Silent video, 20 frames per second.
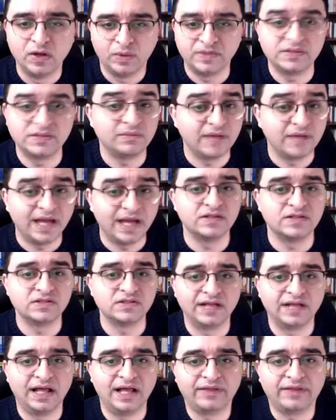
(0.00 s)
with some guidance
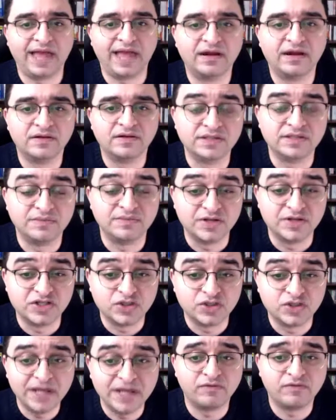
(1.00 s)
on Health Canada's
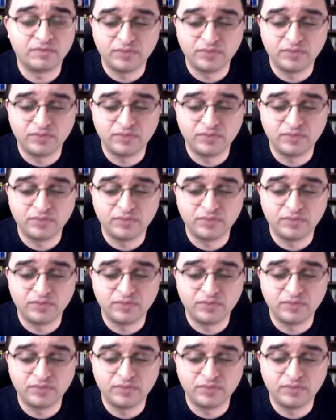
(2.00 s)
administrative